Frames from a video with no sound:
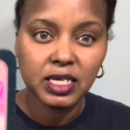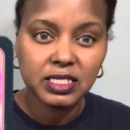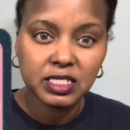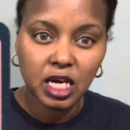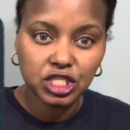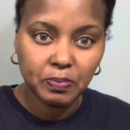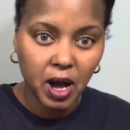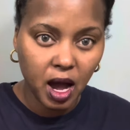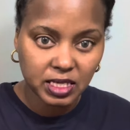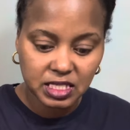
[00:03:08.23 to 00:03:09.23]
Such
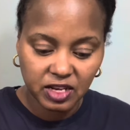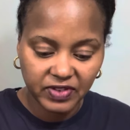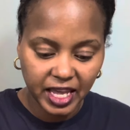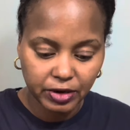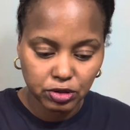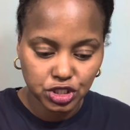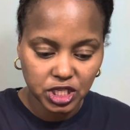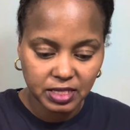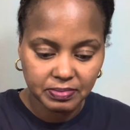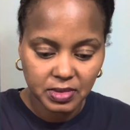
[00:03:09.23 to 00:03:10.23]
positive energy.